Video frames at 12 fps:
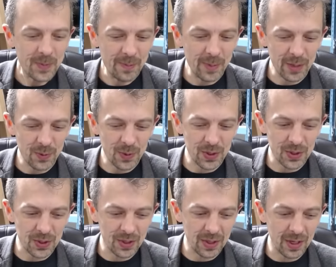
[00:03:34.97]
but it
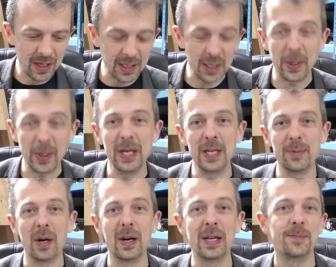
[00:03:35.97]
was uh,
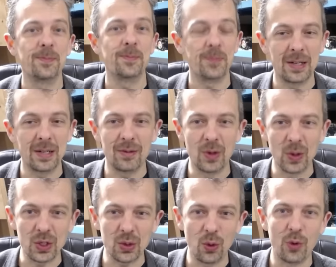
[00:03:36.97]
inspired by and
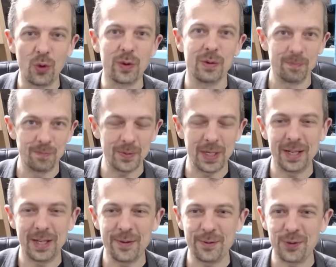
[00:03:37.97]
looks awful,
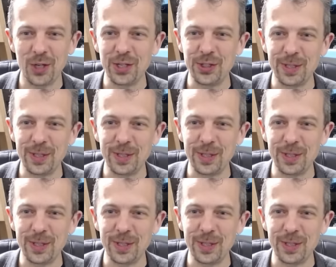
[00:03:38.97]
and they've changed